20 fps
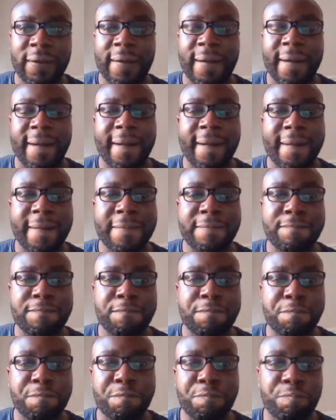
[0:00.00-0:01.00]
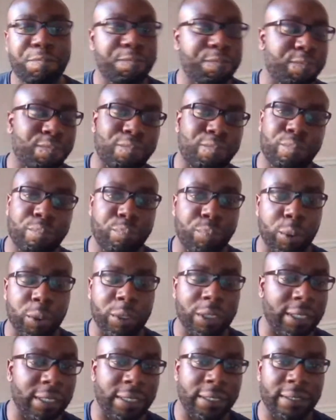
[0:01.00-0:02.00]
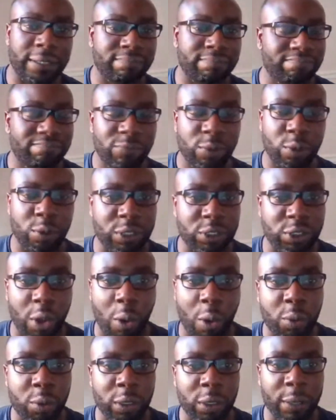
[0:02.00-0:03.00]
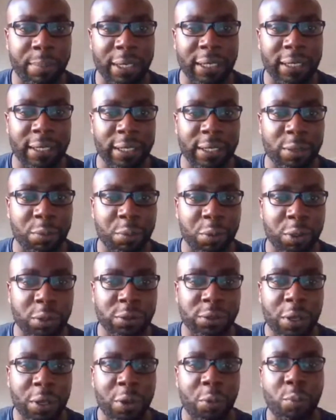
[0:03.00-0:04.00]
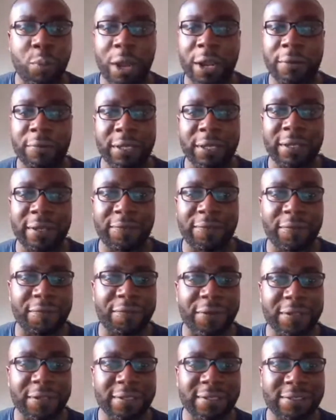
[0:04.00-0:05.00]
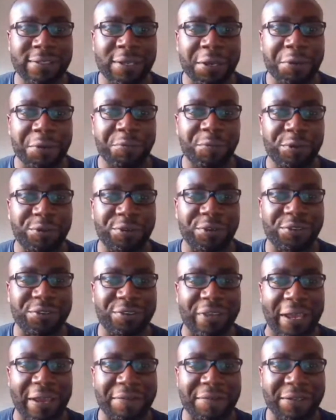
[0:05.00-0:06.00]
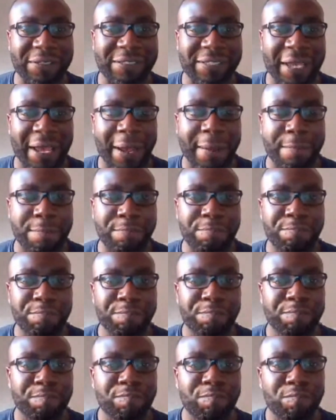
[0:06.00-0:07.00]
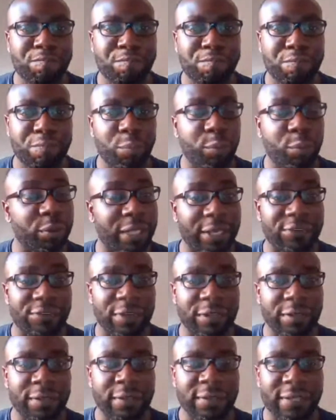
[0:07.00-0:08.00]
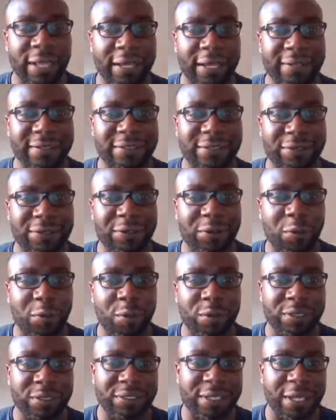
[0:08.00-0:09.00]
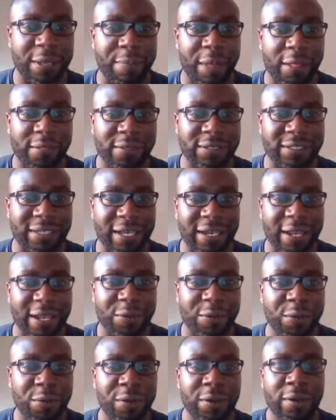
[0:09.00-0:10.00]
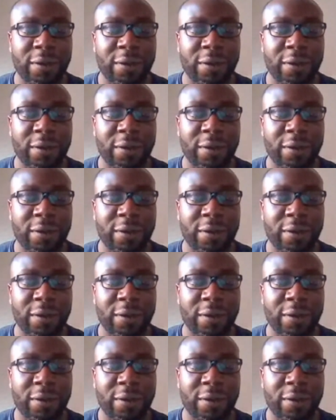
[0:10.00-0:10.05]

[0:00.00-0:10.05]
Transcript: But he's got all the ability in the world. Whether he fulfills Richard Schaefer's prediction that he's going to go on the same path as Canelo,